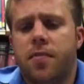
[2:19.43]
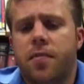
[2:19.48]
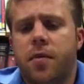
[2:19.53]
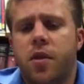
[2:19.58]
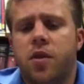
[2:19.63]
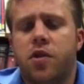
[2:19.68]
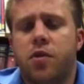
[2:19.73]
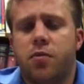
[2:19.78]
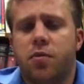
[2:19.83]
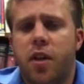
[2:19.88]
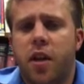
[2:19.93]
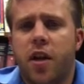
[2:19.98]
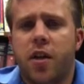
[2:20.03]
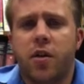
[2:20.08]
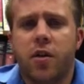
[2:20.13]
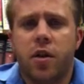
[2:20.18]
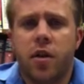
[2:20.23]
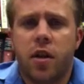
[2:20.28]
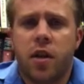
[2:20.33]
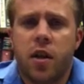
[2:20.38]
into play
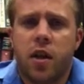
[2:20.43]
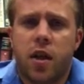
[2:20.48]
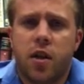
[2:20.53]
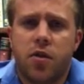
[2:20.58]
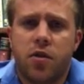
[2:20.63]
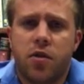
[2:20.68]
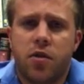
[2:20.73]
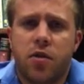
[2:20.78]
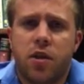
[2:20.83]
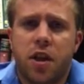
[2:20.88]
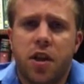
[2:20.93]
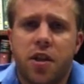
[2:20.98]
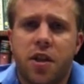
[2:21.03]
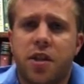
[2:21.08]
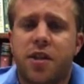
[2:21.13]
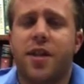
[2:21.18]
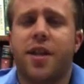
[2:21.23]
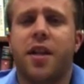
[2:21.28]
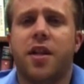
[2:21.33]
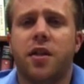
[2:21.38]
to
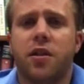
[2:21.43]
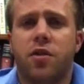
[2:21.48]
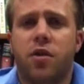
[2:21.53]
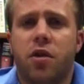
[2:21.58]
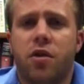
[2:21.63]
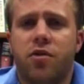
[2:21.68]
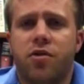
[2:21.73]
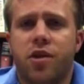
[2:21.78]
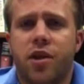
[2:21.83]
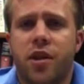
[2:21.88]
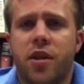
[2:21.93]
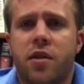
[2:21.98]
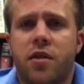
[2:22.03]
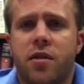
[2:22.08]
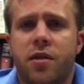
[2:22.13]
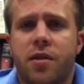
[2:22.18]
legislate adultery.